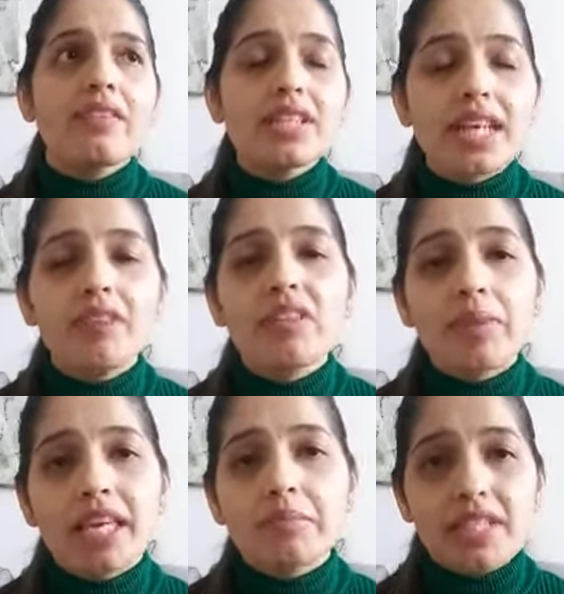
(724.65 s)
every time we
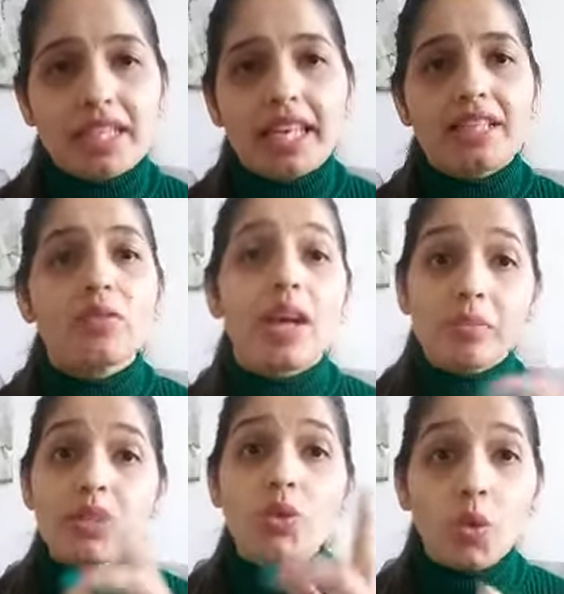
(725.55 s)
make mistakes, we
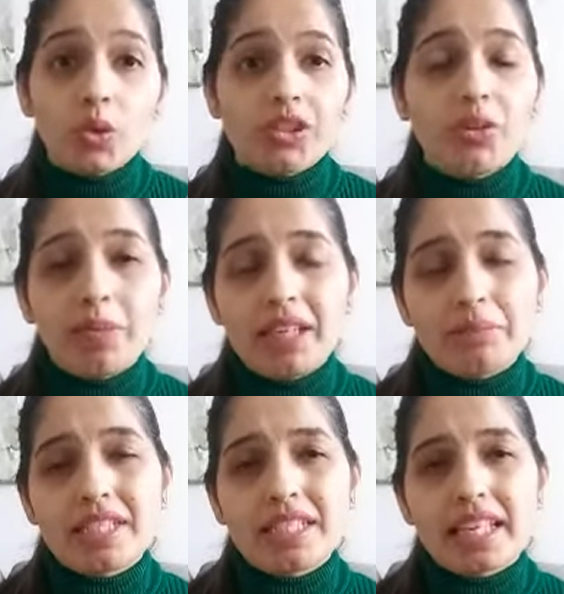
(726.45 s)
have been told you
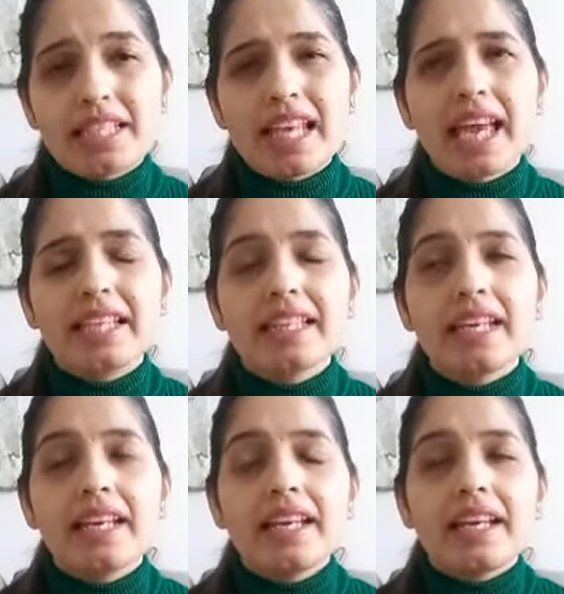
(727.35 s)
made mistakes. And
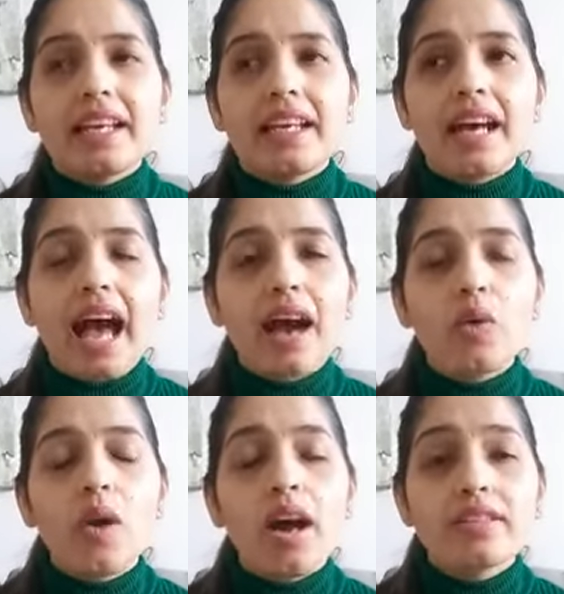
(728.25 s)

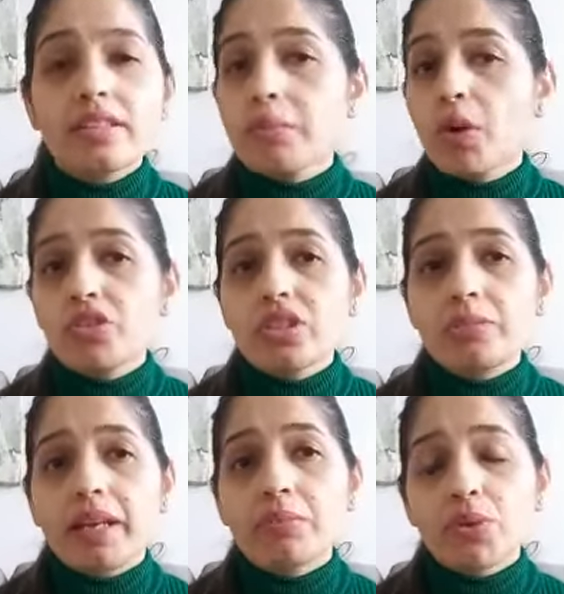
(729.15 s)
how our
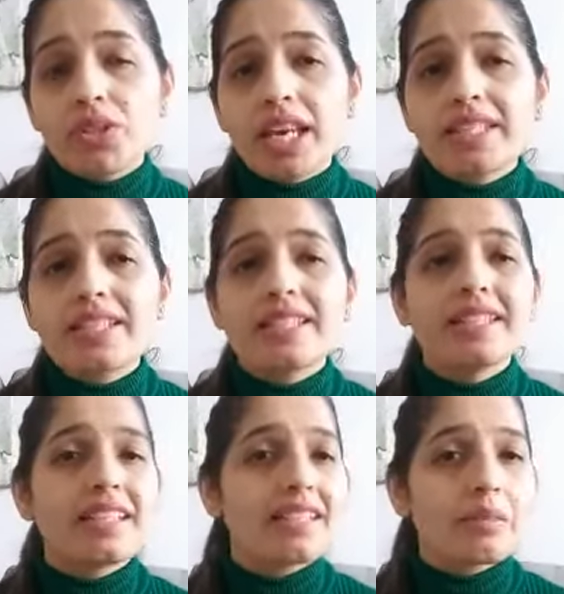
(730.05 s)
subconscious mind process
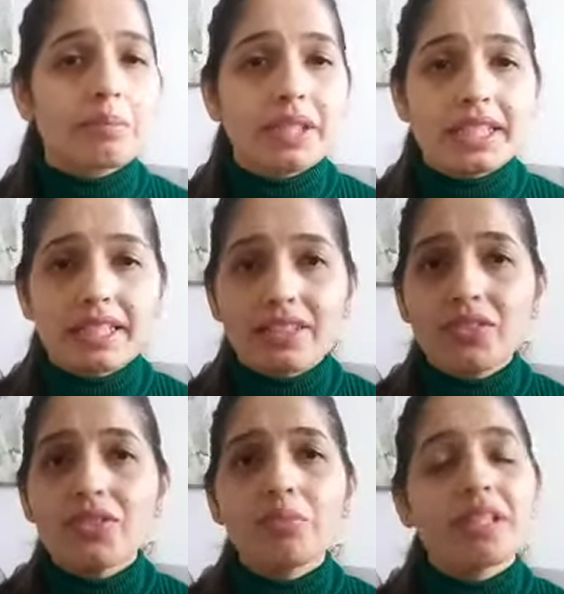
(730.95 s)
it is completely
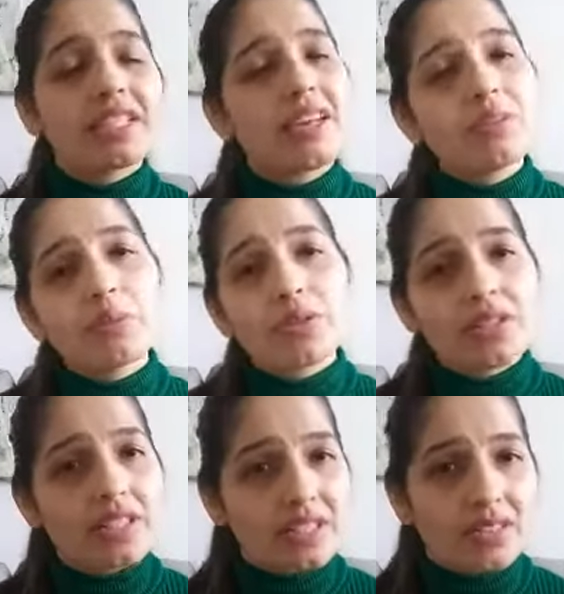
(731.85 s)
different, because every
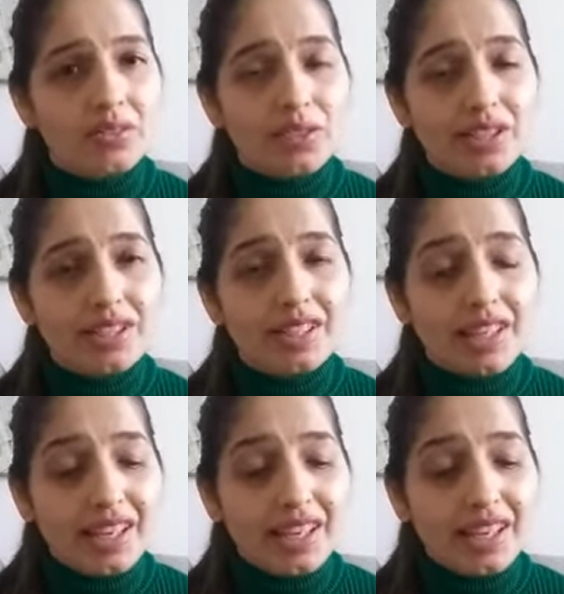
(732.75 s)
person is different.